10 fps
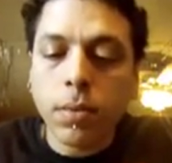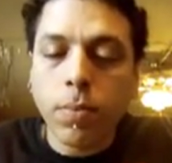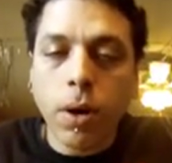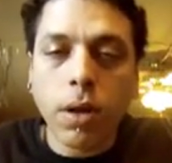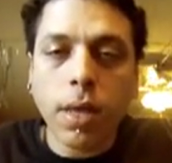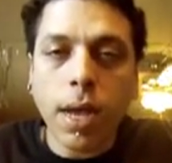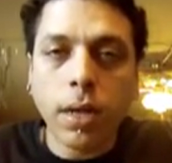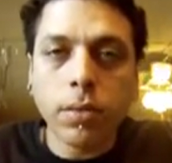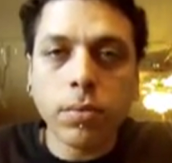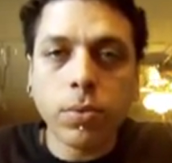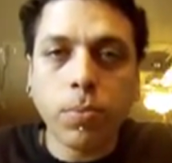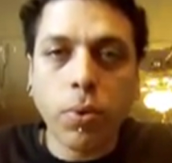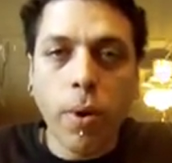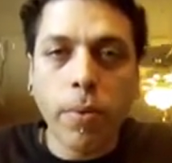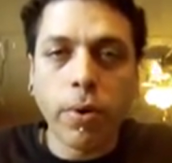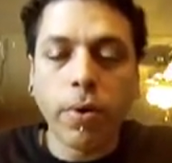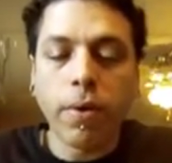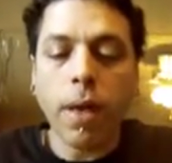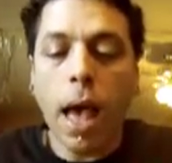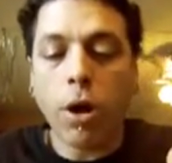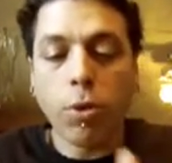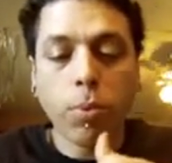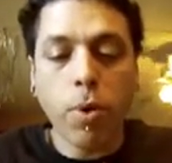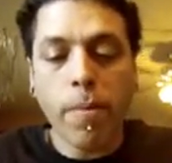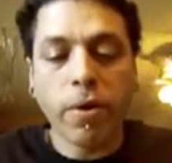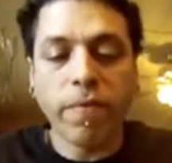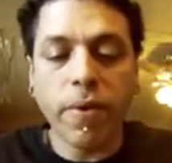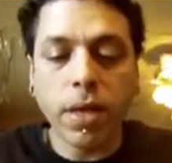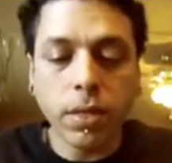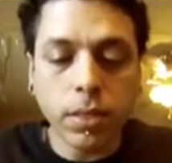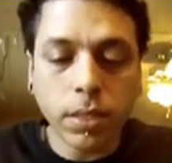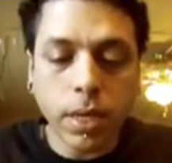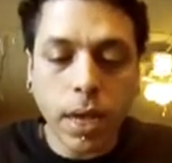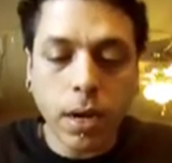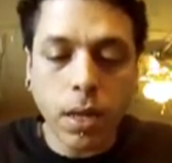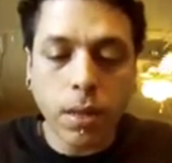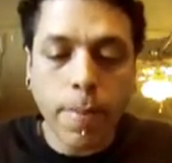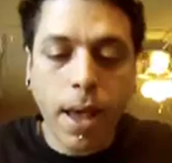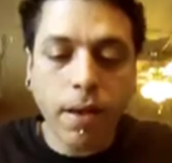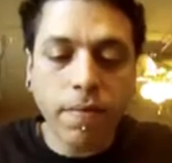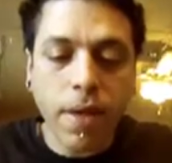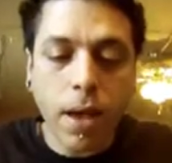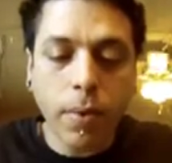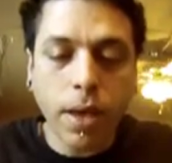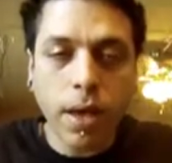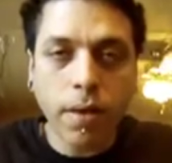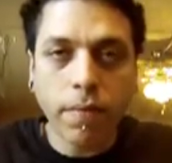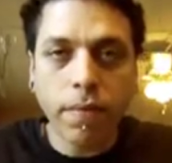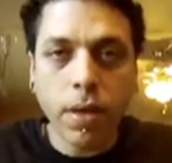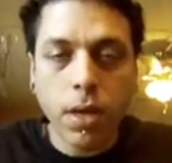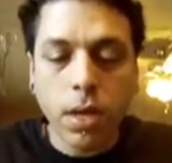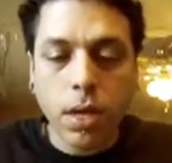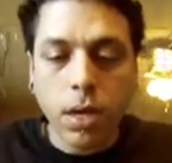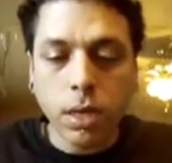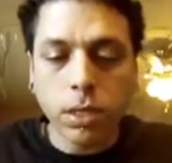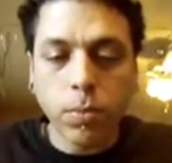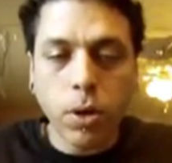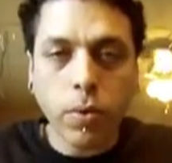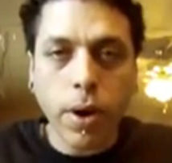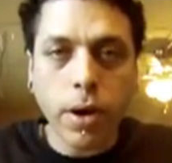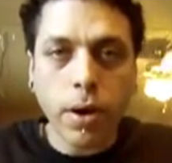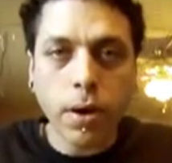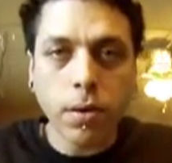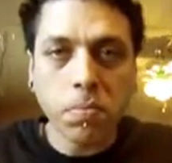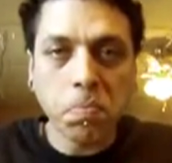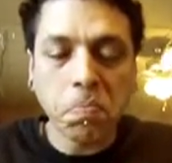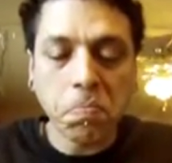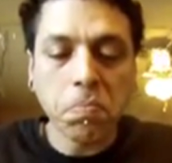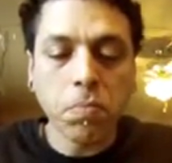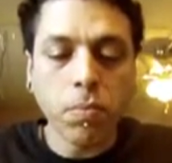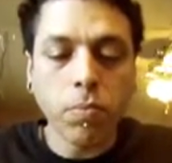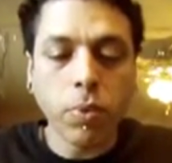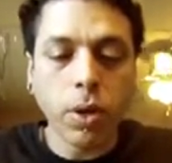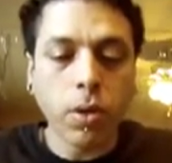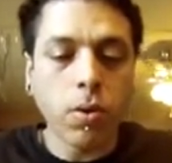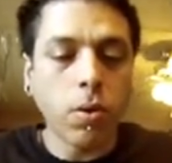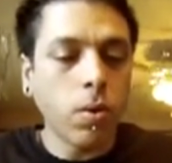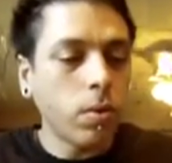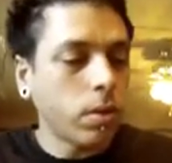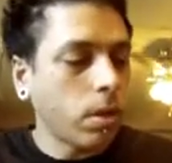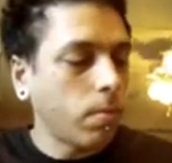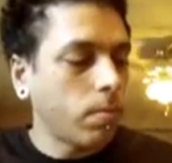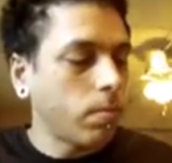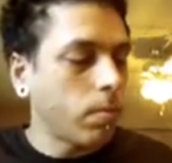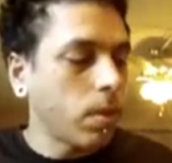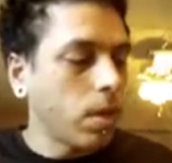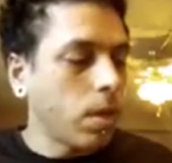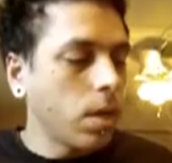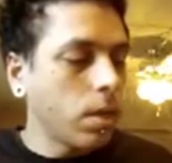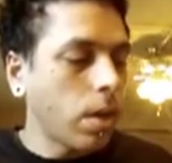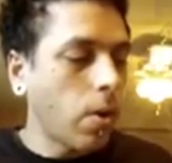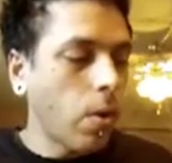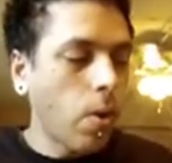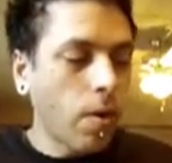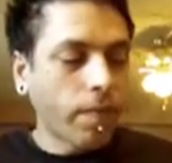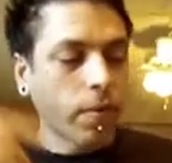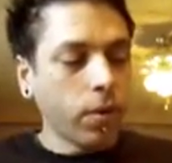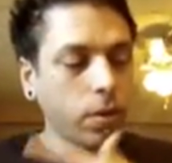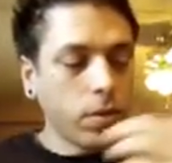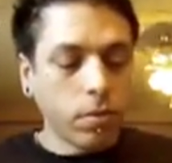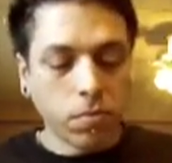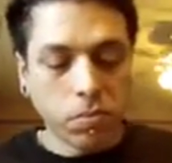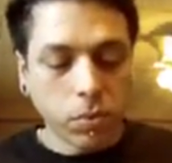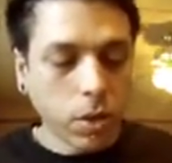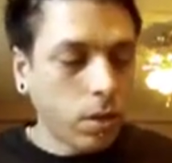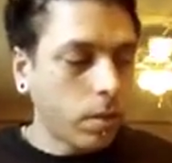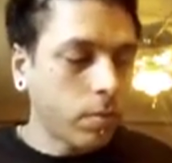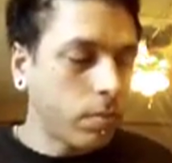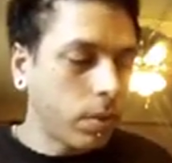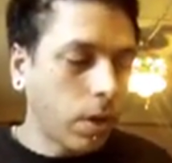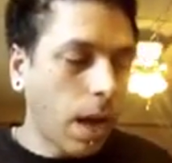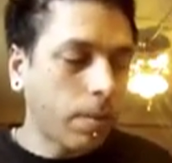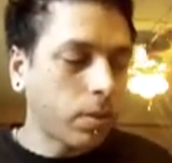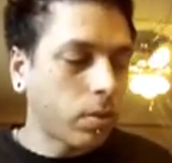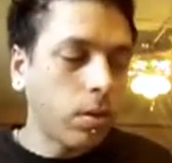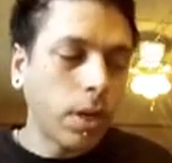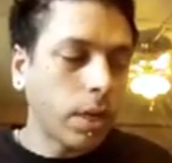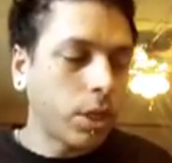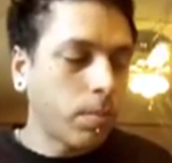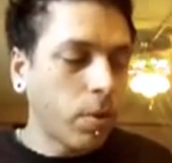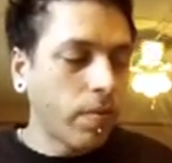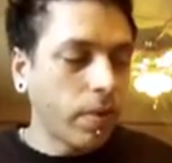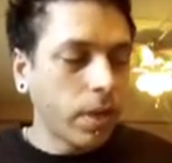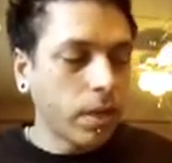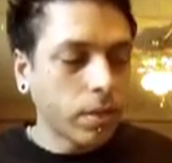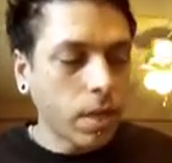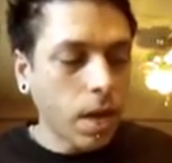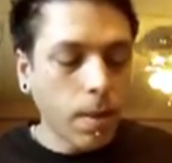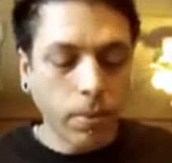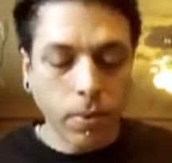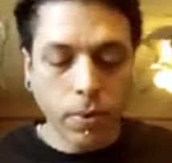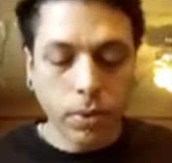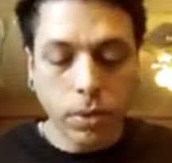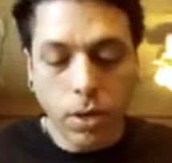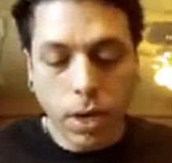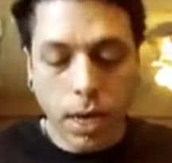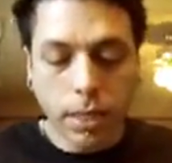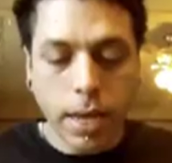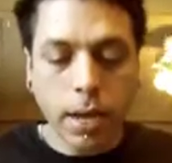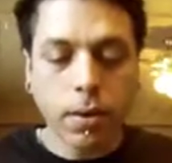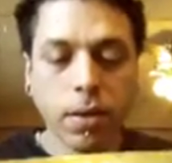part of the outer perimeter fence, and on the back of that we have a small crater. Pretty cool. Something to offer a little, little obstacle. You got to jump over this, climb through it, slow you guys down.